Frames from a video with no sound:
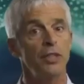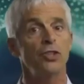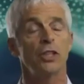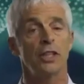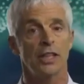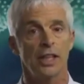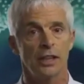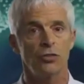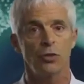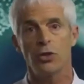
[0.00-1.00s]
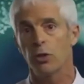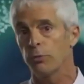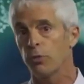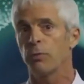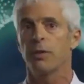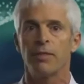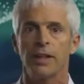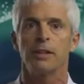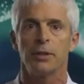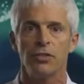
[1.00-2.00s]
inflammation in the gut so you don't
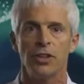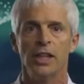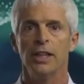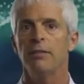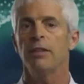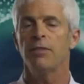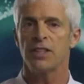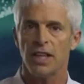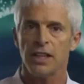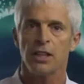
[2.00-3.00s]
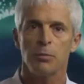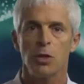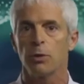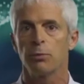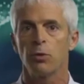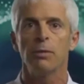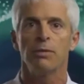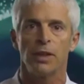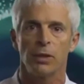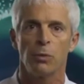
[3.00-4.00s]
absorb your vitamins. Even if you take them, you don't
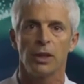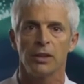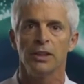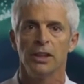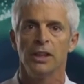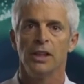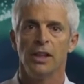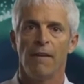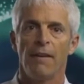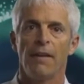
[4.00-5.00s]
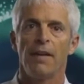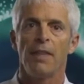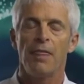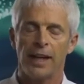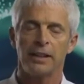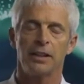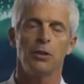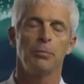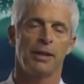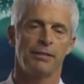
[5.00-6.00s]
absorb them very well.
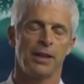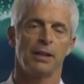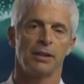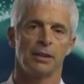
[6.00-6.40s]
That killed my